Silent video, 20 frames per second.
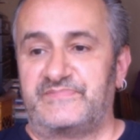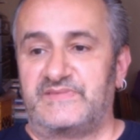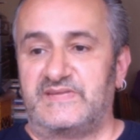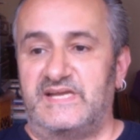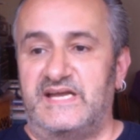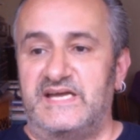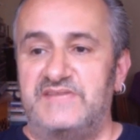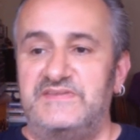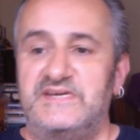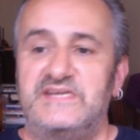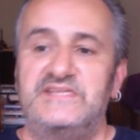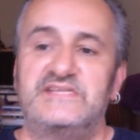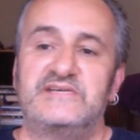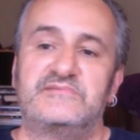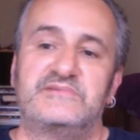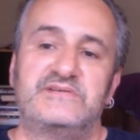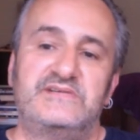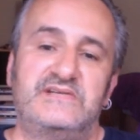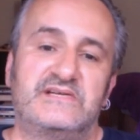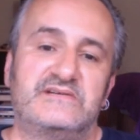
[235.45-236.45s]
And then there
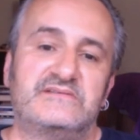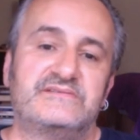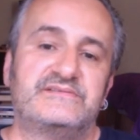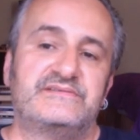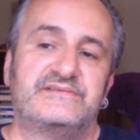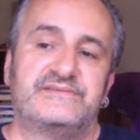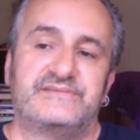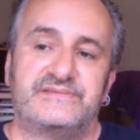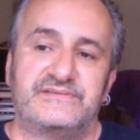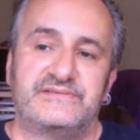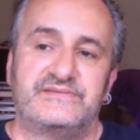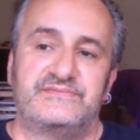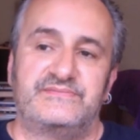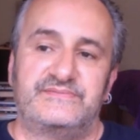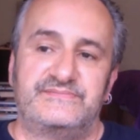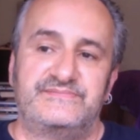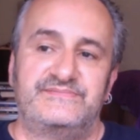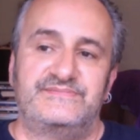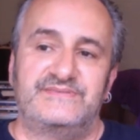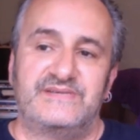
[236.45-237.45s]
were, you know,
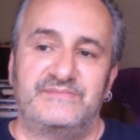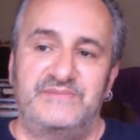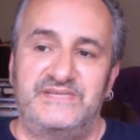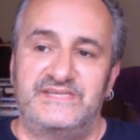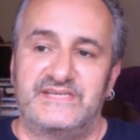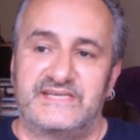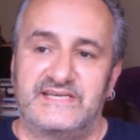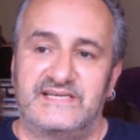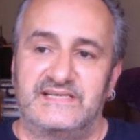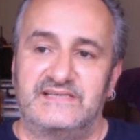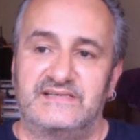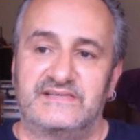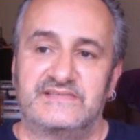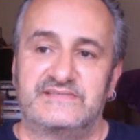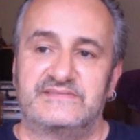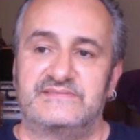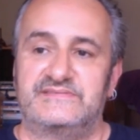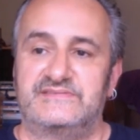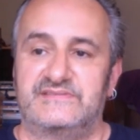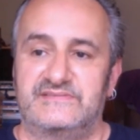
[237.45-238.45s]
I mean, the card,
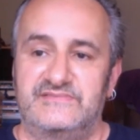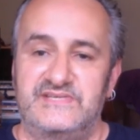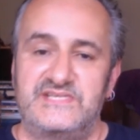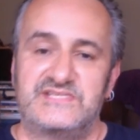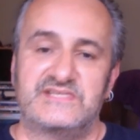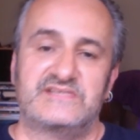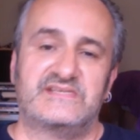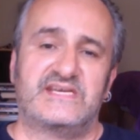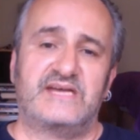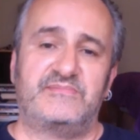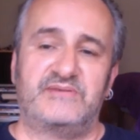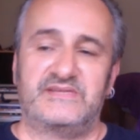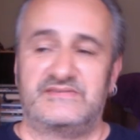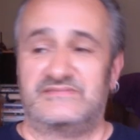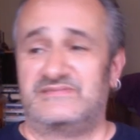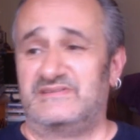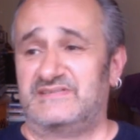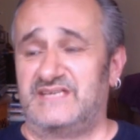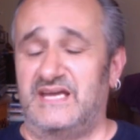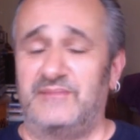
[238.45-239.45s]
the recent
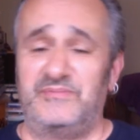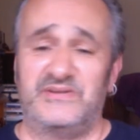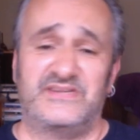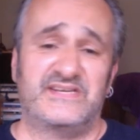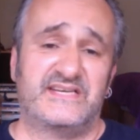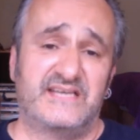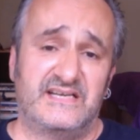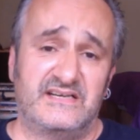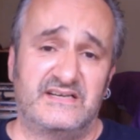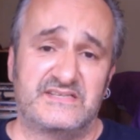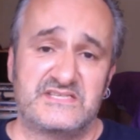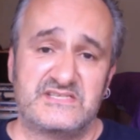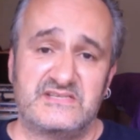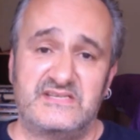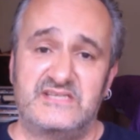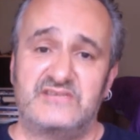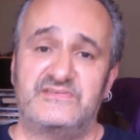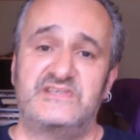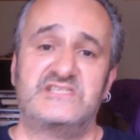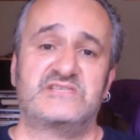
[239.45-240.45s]
couple of the cards,
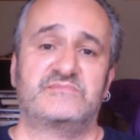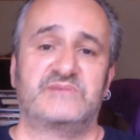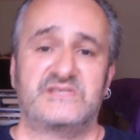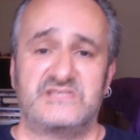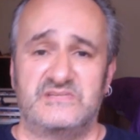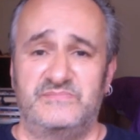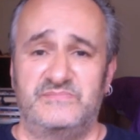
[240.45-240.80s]
certainly the recent ones have